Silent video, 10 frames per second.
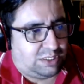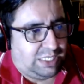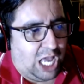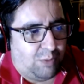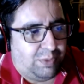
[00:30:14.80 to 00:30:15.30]

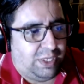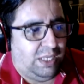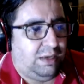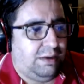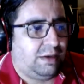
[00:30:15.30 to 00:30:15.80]
how
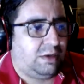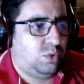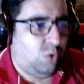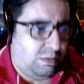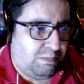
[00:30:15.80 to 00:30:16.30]
many
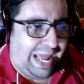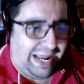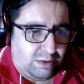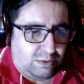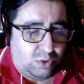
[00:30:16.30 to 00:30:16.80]
good
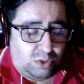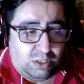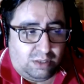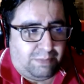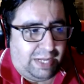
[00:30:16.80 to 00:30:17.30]

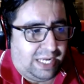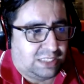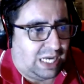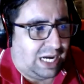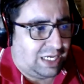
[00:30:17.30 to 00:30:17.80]
players
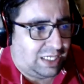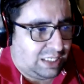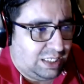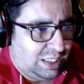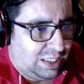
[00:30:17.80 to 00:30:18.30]
are
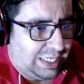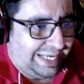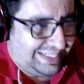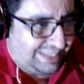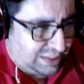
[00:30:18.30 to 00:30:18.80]

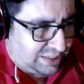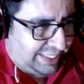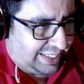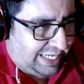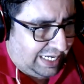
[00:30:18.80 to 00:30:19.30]

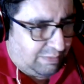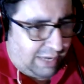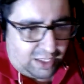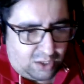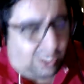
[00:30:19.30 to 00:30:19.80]
existing in
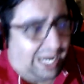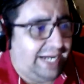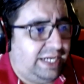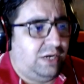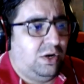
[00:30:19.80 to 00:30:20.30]
Bangalore. I
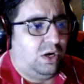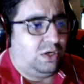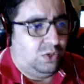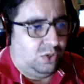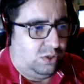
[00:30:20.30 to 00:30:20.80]
did
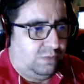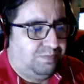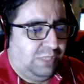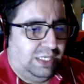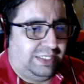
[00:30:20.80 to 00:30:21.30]
not know
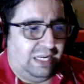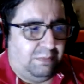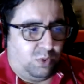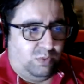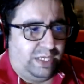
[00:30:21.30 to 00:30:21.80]
till
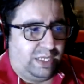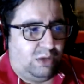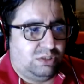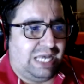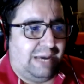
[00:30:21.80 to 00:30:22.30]
proving
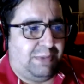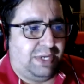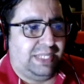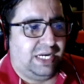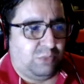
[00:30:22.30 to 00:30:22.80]
grounds
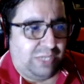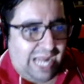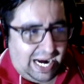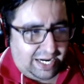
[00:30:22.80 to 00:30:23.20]
happened that we